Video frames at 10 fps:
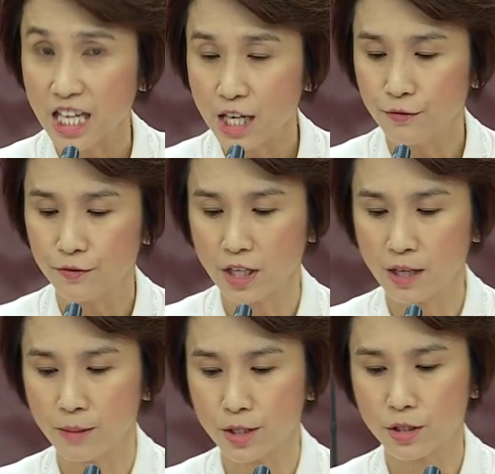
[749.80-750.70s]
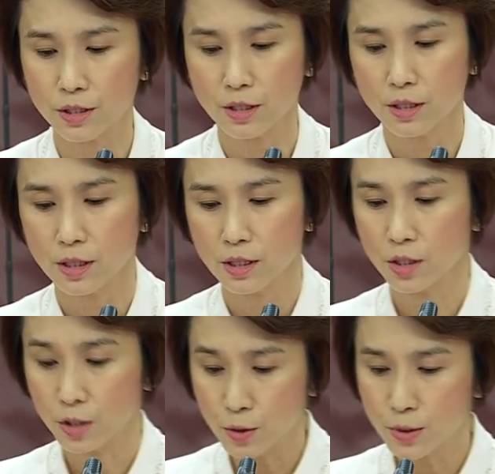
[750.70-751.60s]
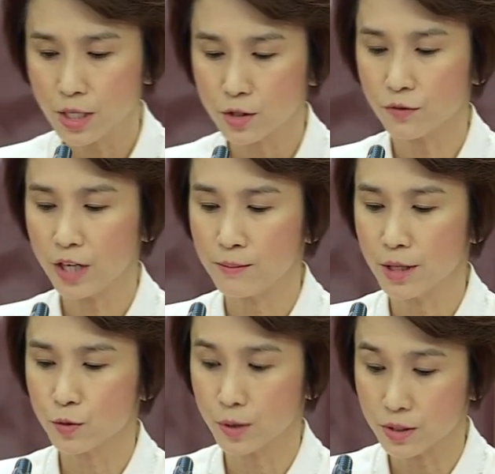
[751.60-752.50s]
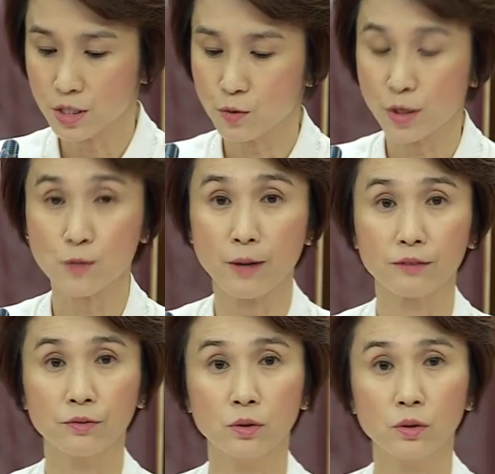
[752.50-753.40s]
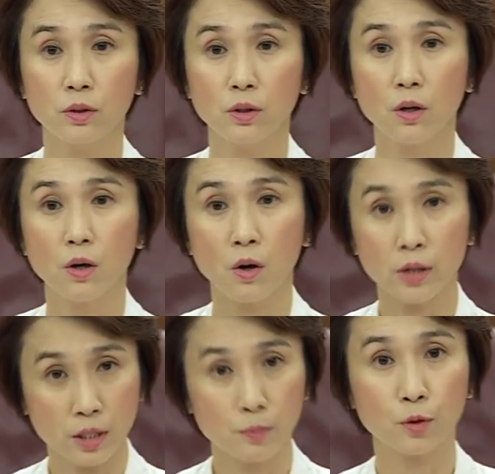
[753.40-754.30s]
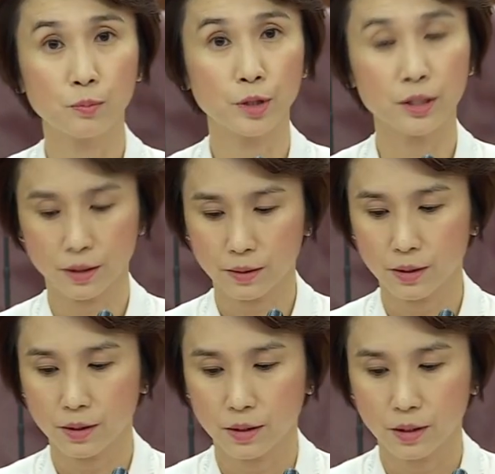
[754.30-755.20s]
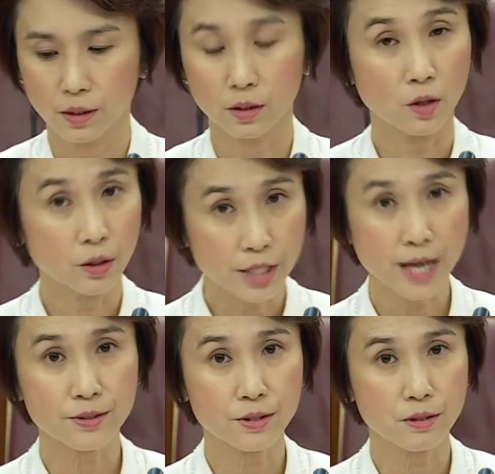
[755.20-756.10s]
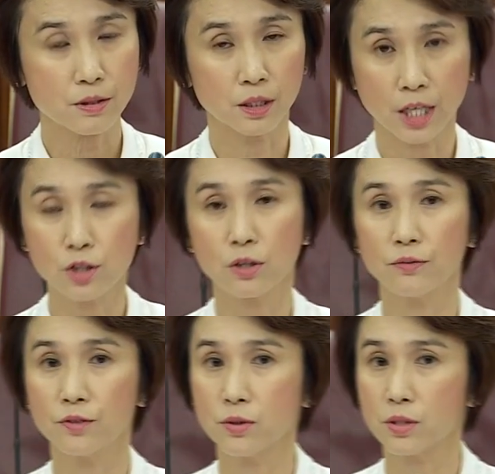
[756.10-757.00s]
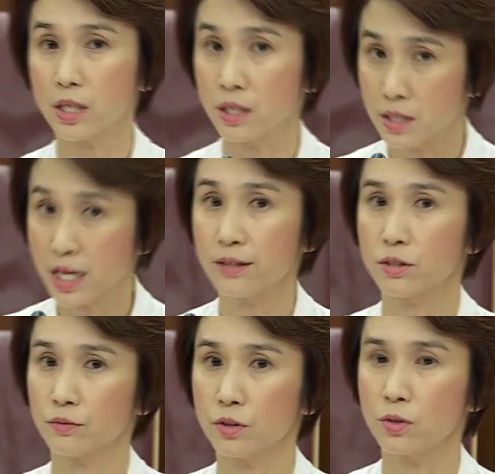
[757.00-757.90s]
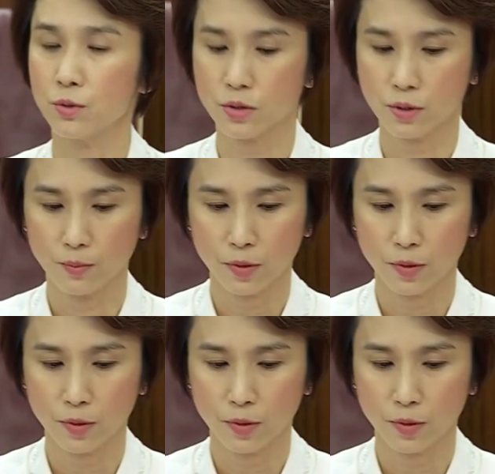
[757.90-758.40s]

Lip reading: if the image, your usage of image, was disrespectful or inappropriate. The context, the nature of use, the intent of the use.